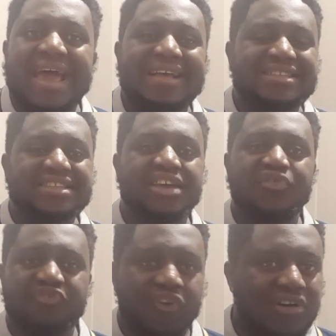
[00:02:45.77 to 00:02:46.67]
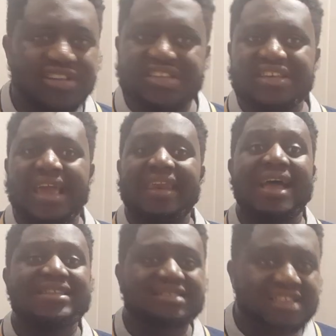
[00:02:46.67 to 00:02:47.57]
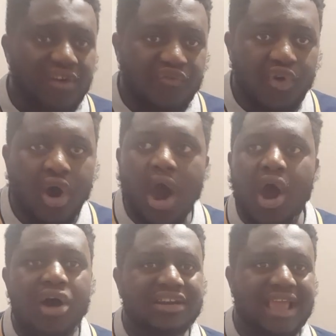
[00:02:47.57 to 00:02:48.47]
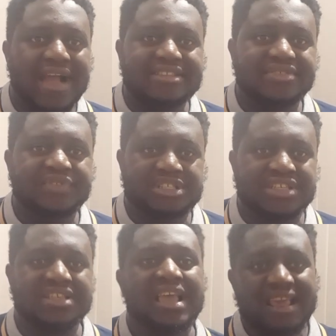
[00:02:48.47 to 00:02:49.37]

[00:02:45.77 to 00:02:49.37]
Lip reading: herself fun, denied herself all the activities